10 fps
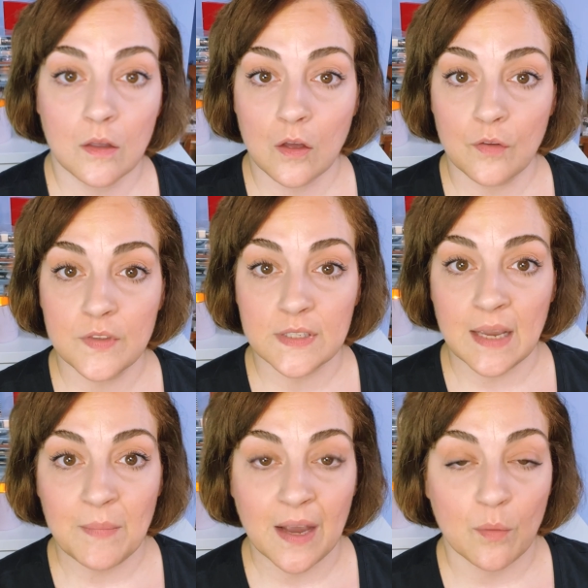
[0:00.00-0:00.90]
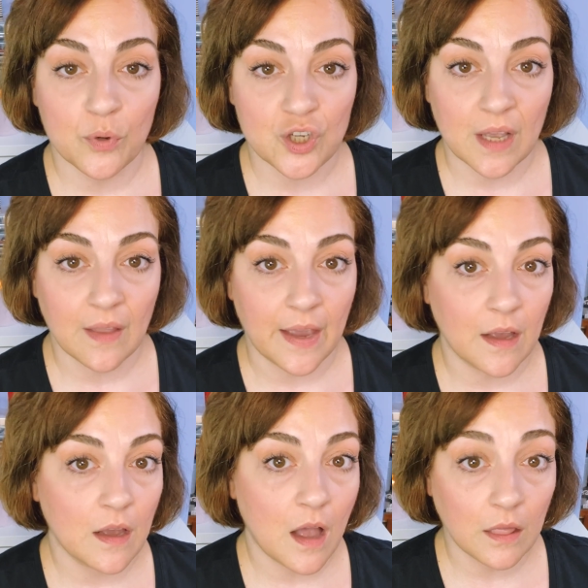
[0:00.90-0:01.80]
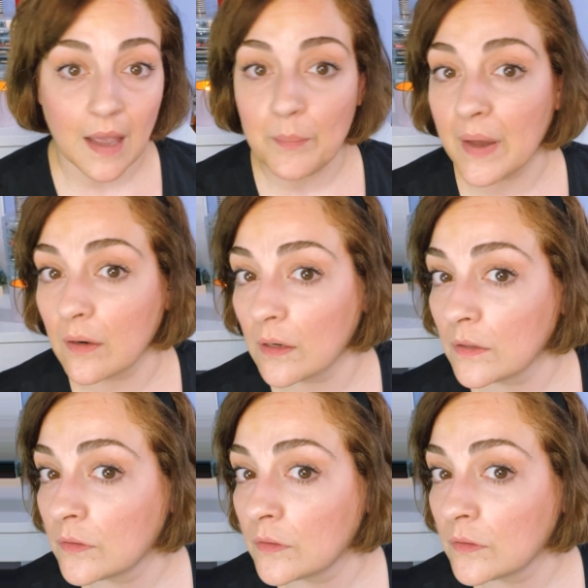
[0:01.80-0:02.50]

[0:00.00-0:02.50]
of the Seint makeup, which I like a lot better.